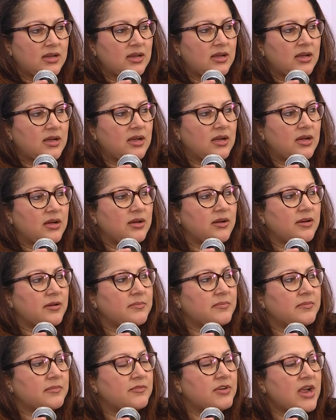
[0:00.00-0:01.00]

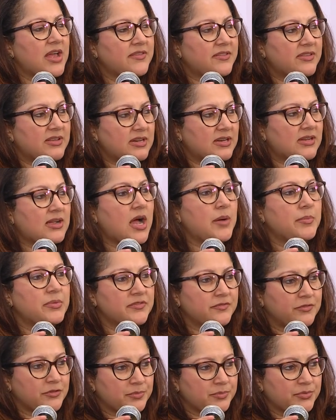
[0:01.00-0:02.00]
rather than a carbon
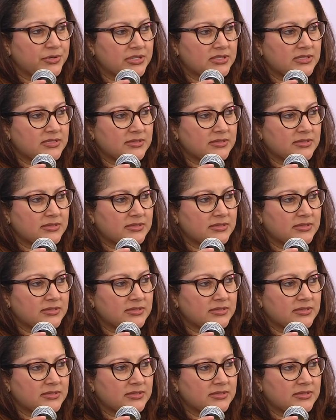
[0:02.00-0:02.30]
footprint.